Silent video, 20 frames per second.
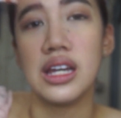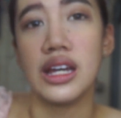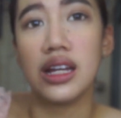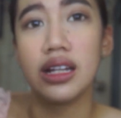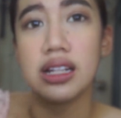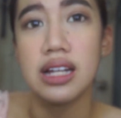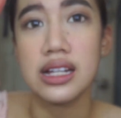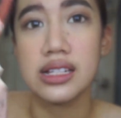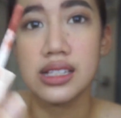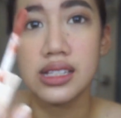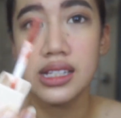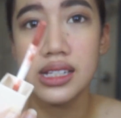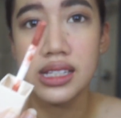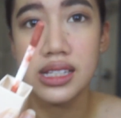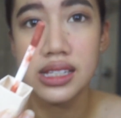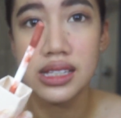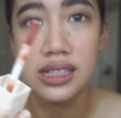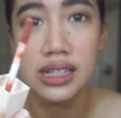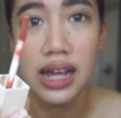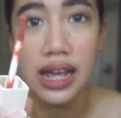It has
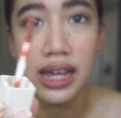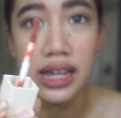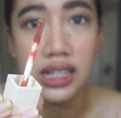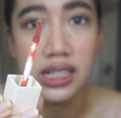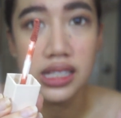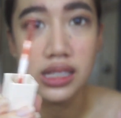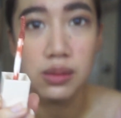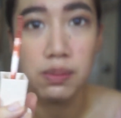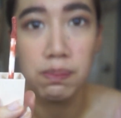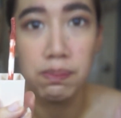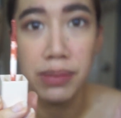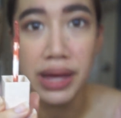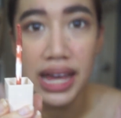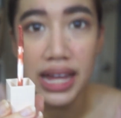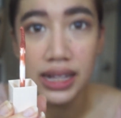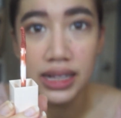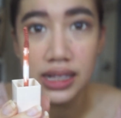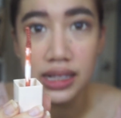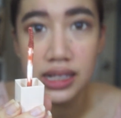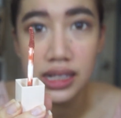this nice
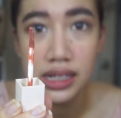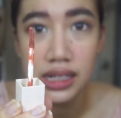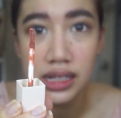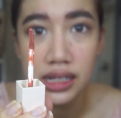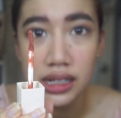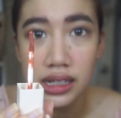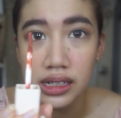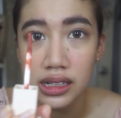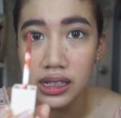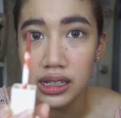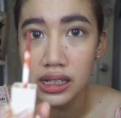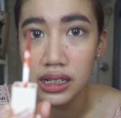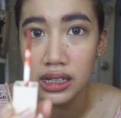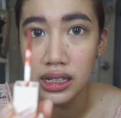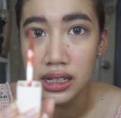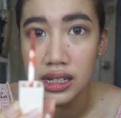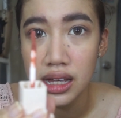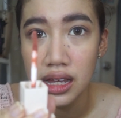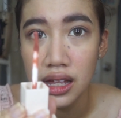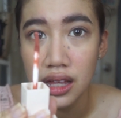bendy
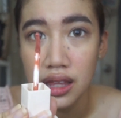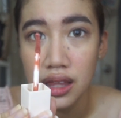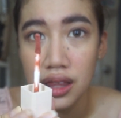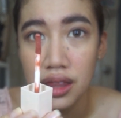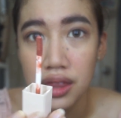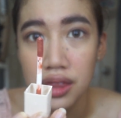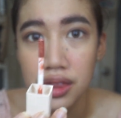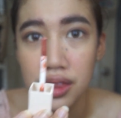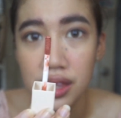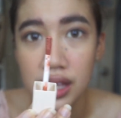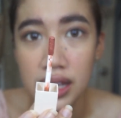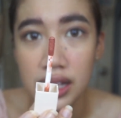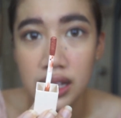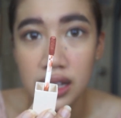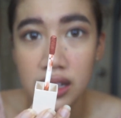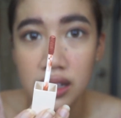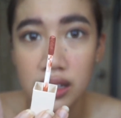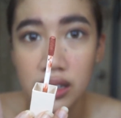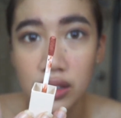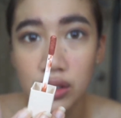
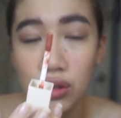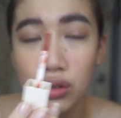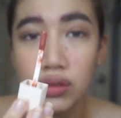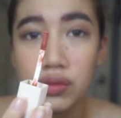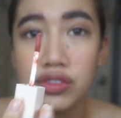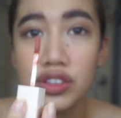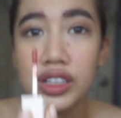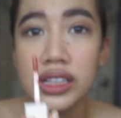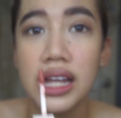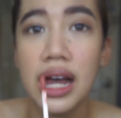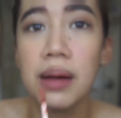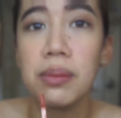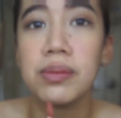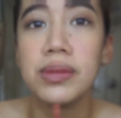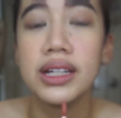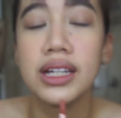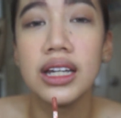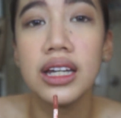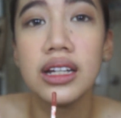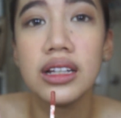thin doe foot
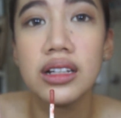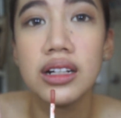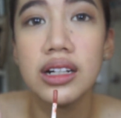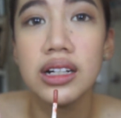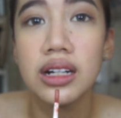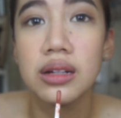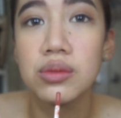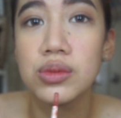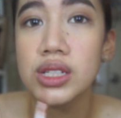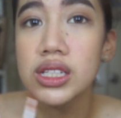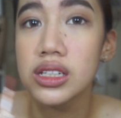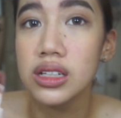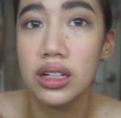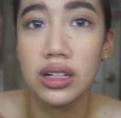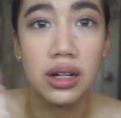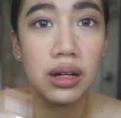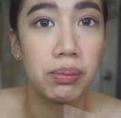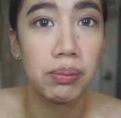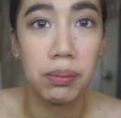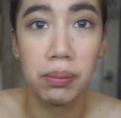applicator, and I'm just
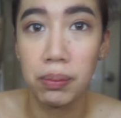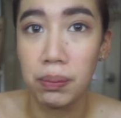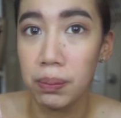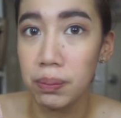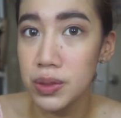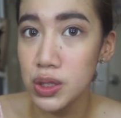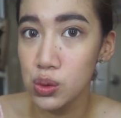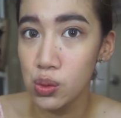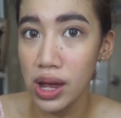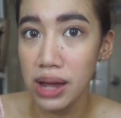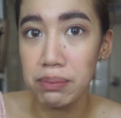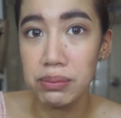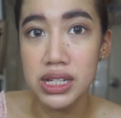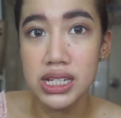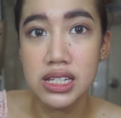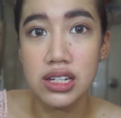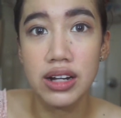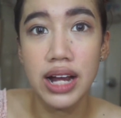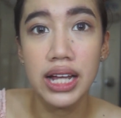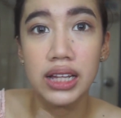gonna swipe
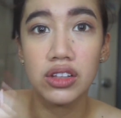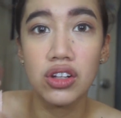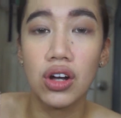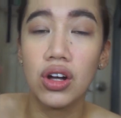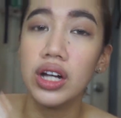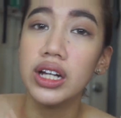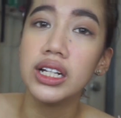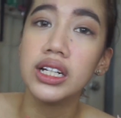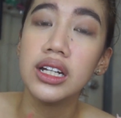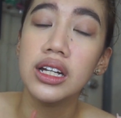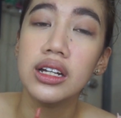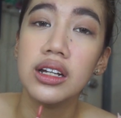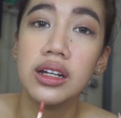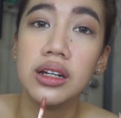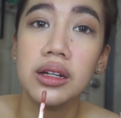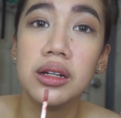this right on.